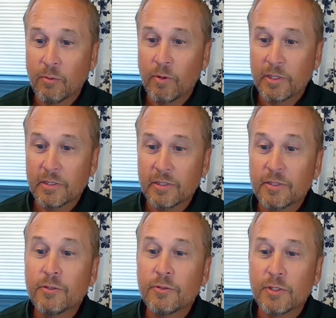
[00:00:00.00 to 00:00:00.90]
questions,
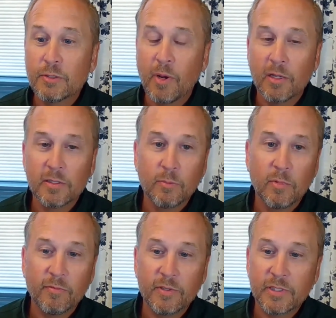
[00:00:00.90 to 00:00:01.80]
who's
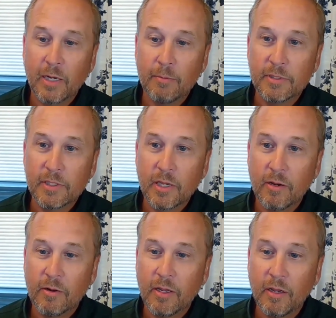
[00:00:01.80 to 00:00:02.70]
responsible for
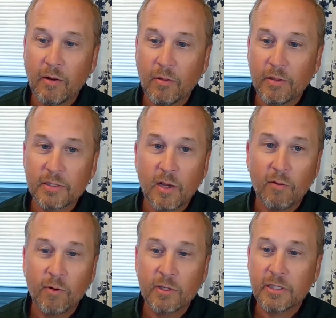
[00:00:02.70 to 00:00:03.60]
cybersecurity and all this
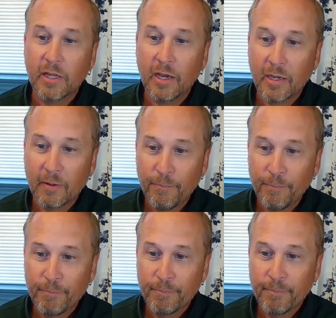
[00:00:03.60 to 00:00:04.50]
software stack?
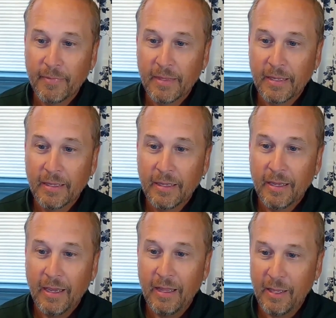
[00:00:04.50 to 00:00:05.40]

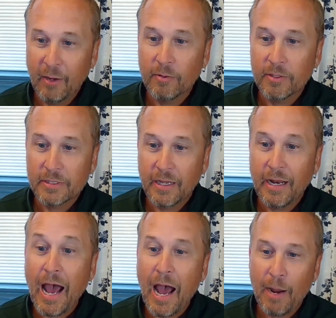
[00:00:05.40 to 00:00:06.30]
And the owner said,
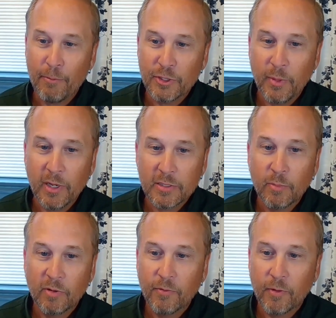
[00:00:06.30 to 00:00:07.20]
I'm
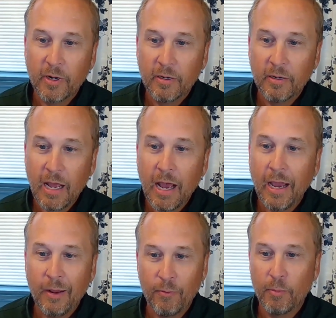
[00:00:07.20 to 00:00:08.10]
responsible for it.
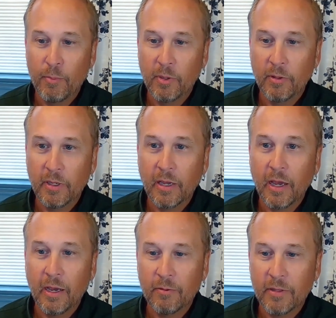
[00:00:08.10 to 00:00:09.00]
I own the building.
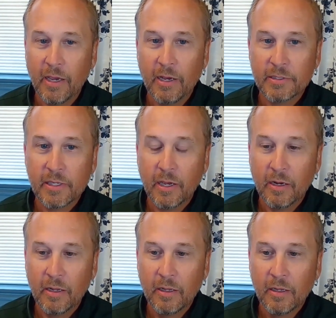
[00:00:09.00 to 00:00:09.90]
I own the asset.
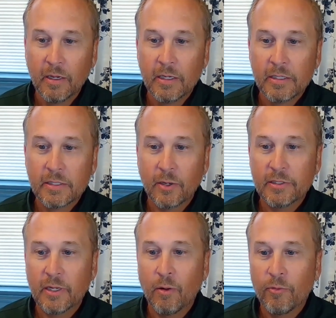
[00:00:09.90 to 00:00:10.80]
So I'd
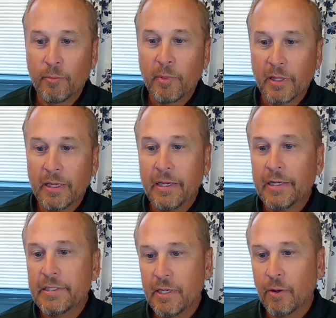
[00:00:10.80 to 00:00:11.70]
say ultimately it
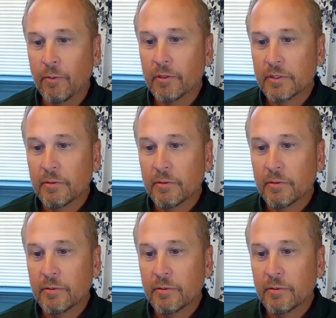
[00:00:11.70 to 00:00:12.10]
is the owner's